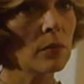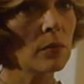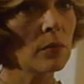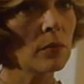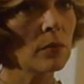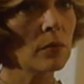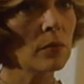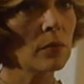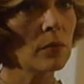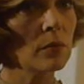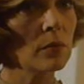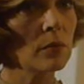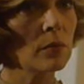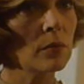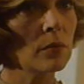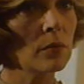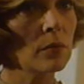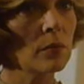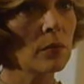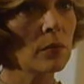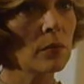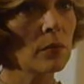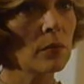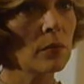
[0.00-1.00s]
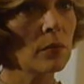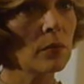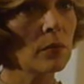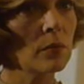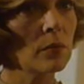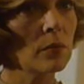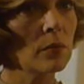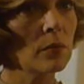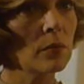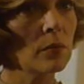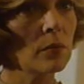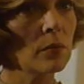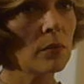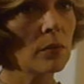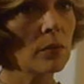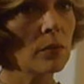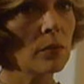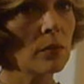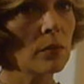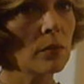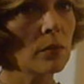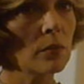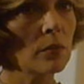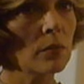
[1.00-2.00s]

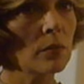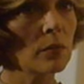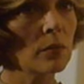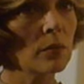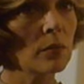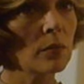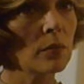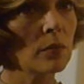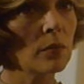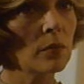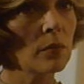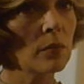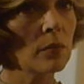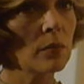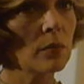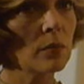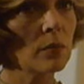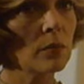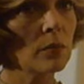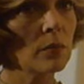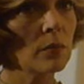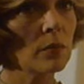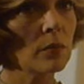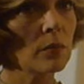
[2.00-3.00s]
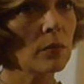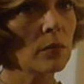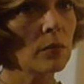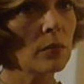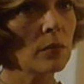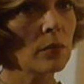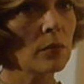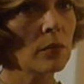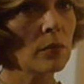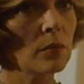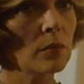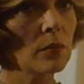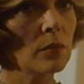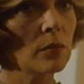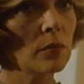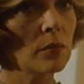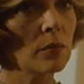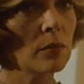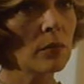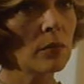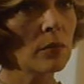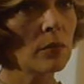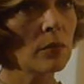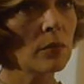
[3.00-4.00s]

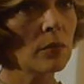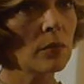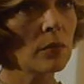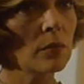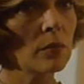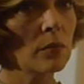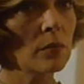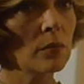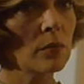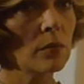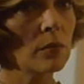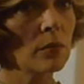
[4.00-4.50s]
Nobody speaks.